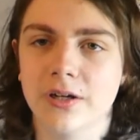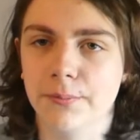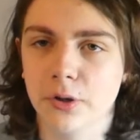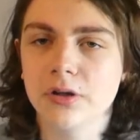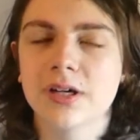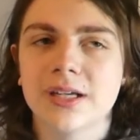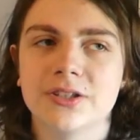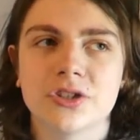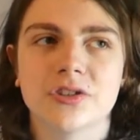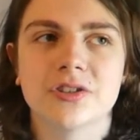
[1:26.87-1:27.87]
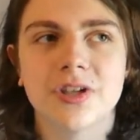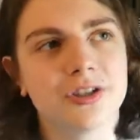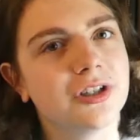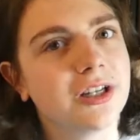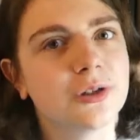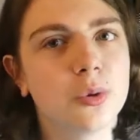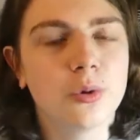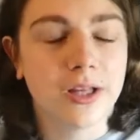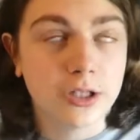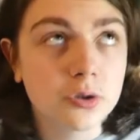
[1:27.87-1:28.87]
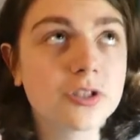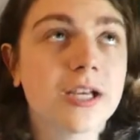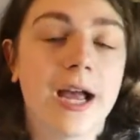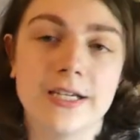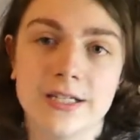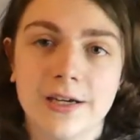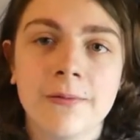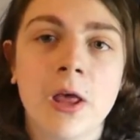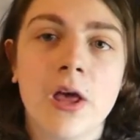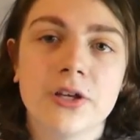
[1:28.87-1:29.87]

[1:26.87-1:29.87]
a book is just such an interesting idea,